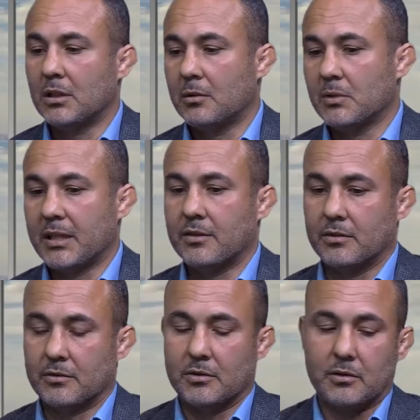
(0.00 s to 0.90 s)
um, like
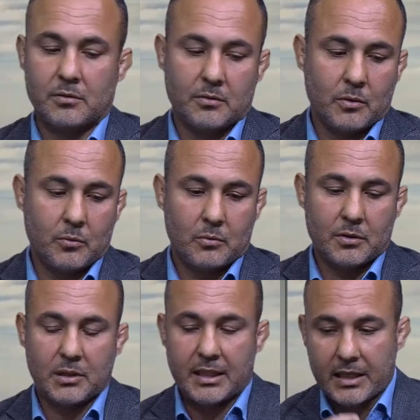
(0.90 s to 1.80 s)
the, the the
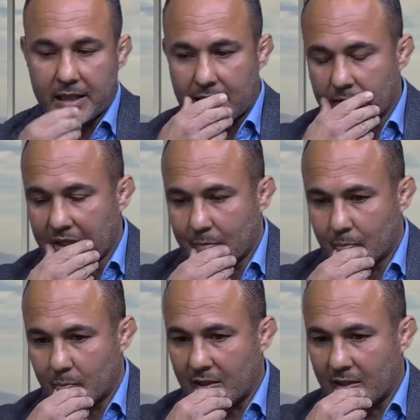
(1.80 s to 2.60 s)
the lady I have that